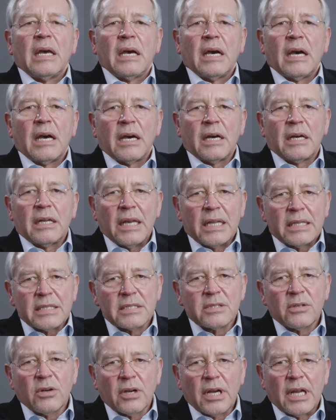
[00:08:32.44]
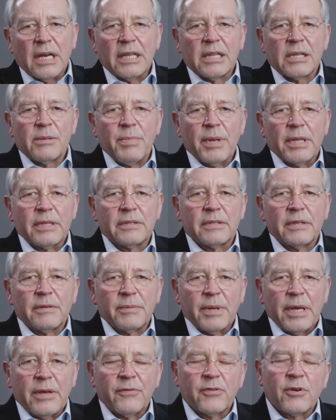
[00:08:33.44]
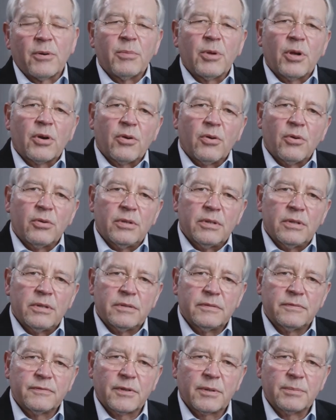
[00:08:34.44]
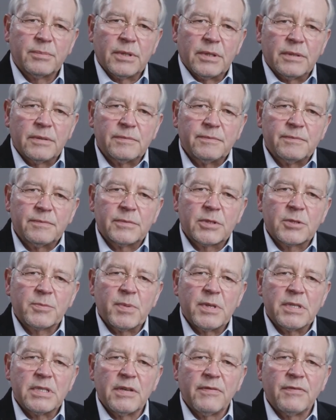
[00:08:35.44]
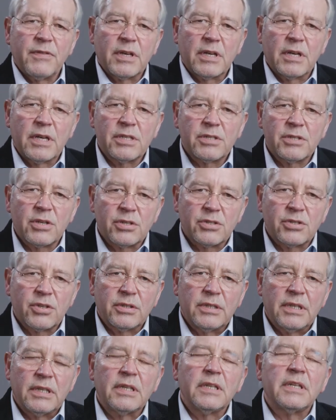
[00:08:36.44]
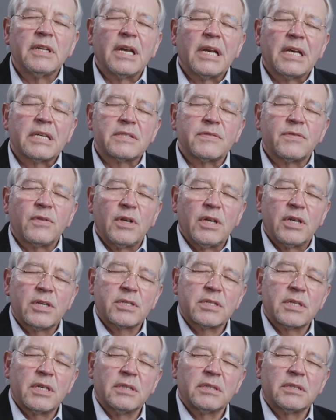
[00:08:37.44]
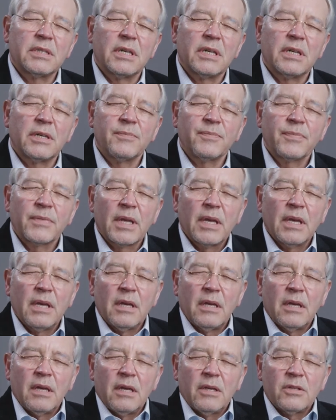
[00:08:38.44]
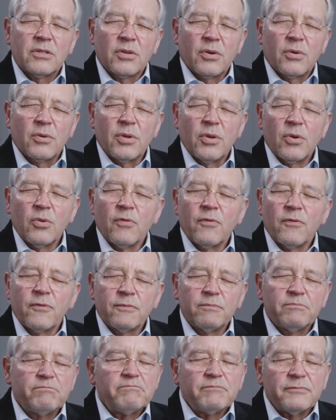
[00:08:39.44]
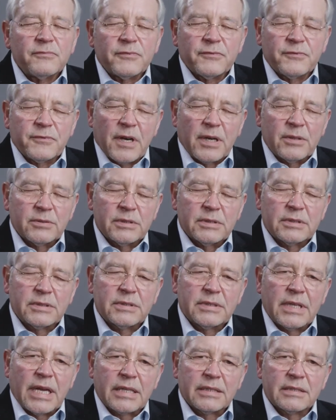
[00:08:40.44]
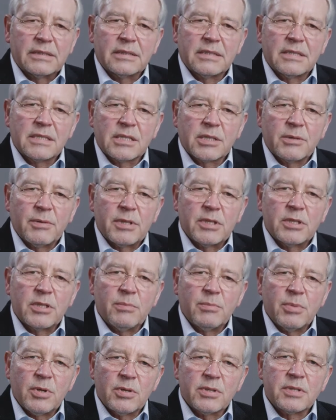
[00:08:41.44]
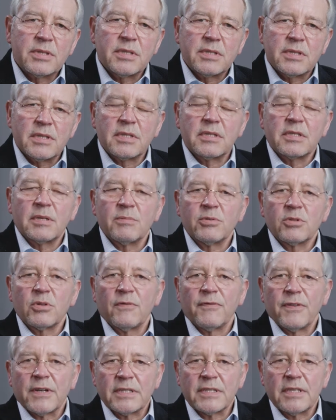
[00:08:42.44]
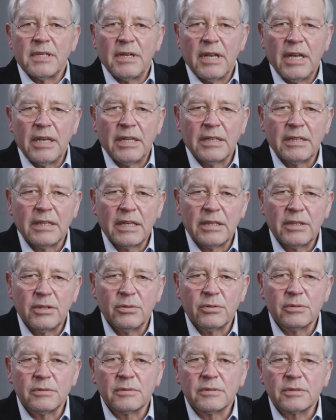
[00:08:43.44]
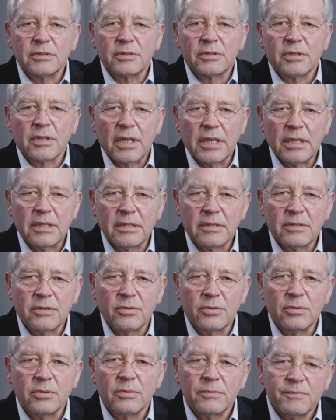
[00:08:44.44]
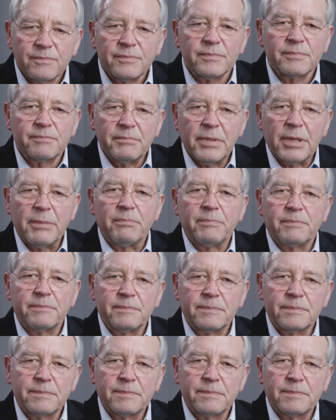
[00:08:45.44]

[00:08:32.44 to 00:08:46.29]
Let's talk a little bit away from your own, from the specific research you did in the last few years. And so you've found that squid symbiosis system so fascinating that you tried to be